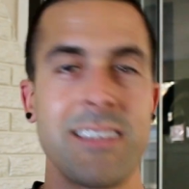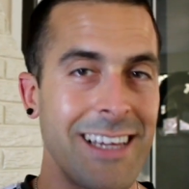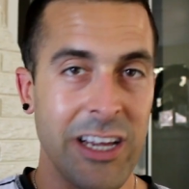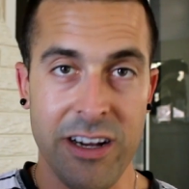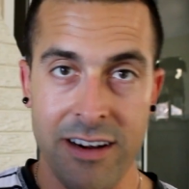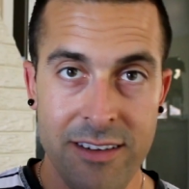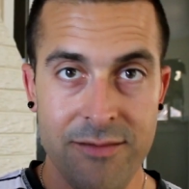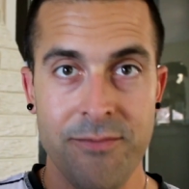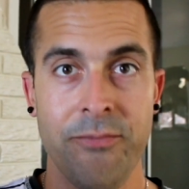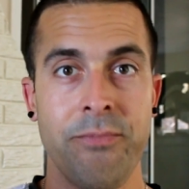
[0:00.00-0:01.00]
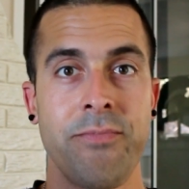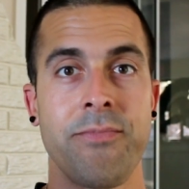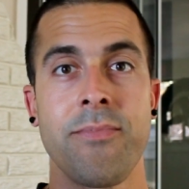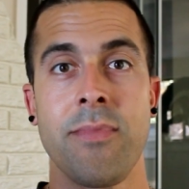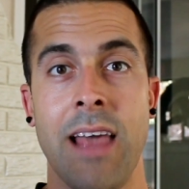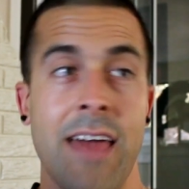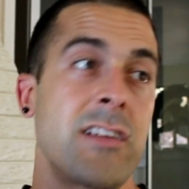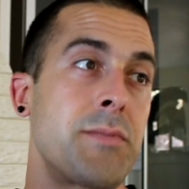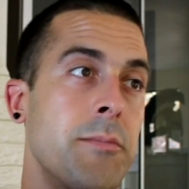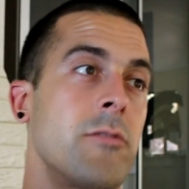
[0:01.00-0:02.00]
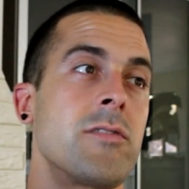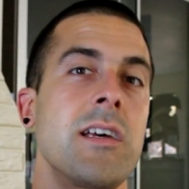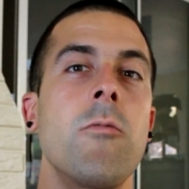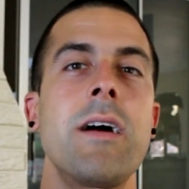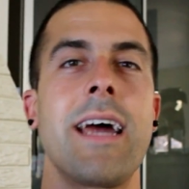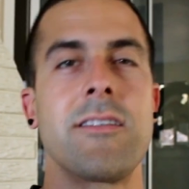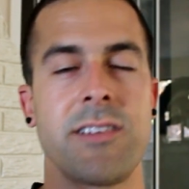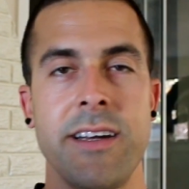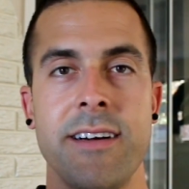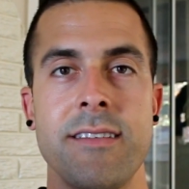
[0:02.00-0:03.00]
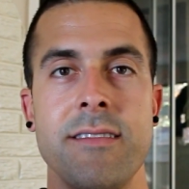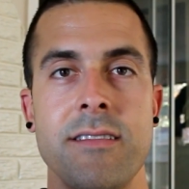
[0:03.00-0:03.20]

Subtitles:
a year. And there's people who sell one house a year.